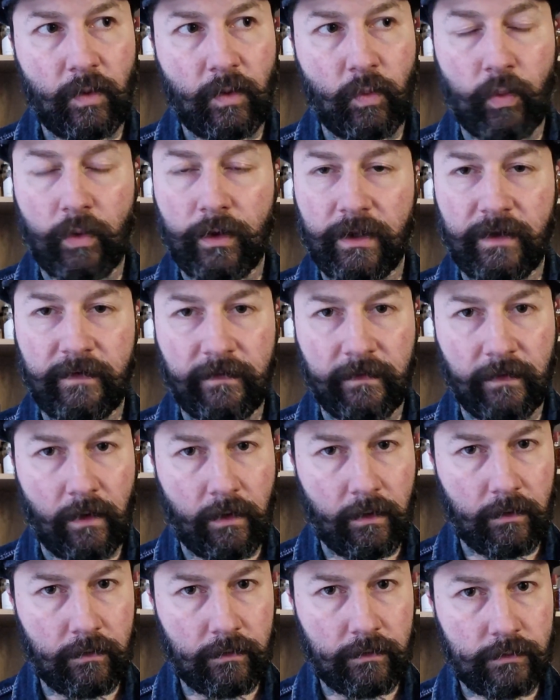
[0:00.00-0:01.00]
woody
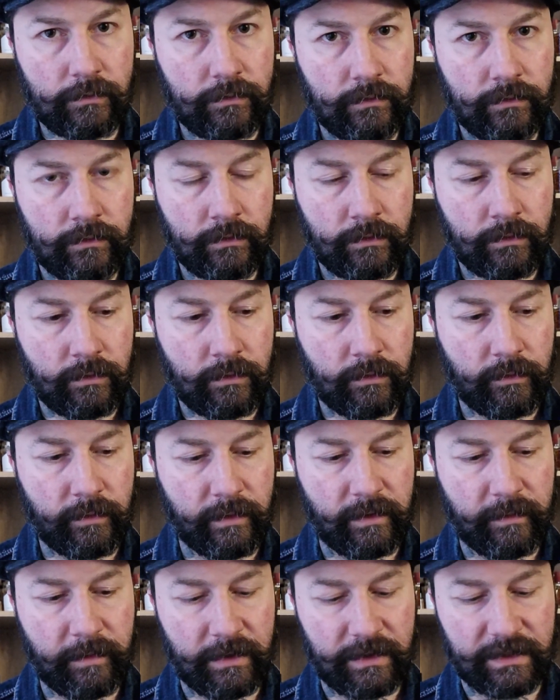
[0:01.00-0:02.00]
floral
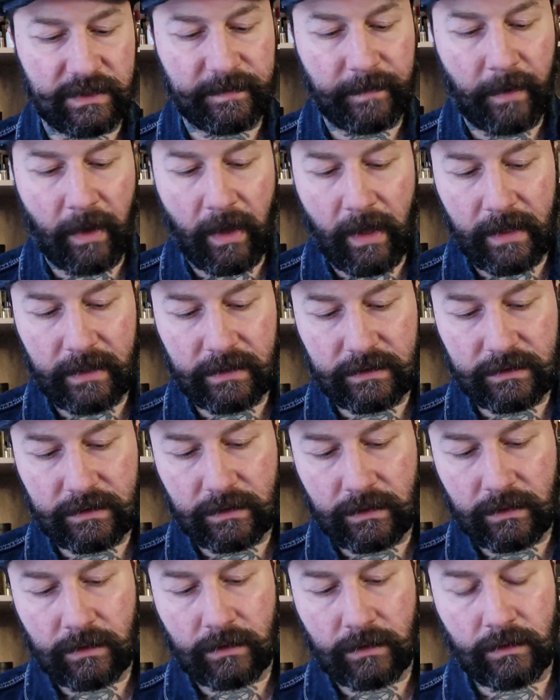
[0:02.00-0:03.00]
with a bit of spice.
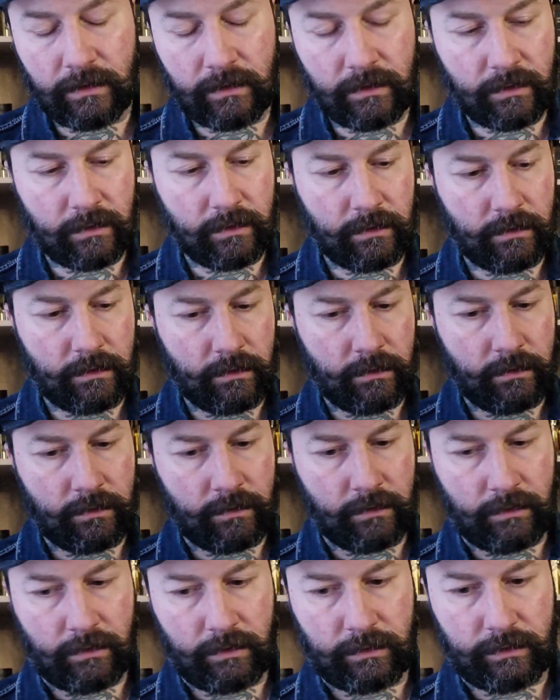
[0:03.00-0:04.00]

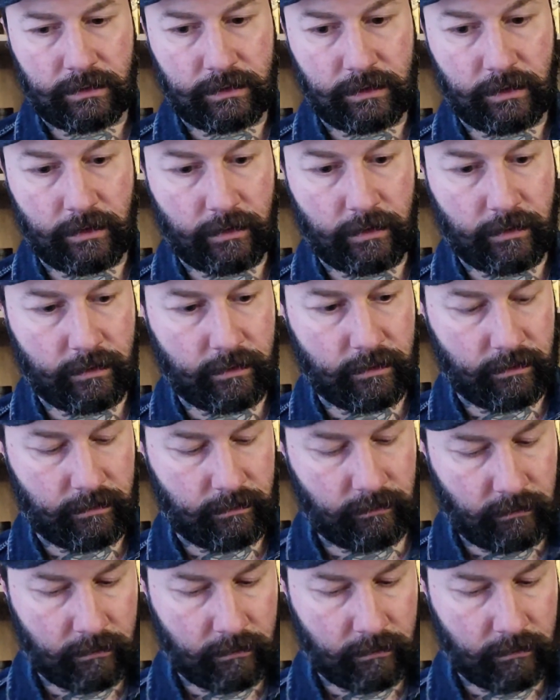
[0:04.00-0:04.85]
So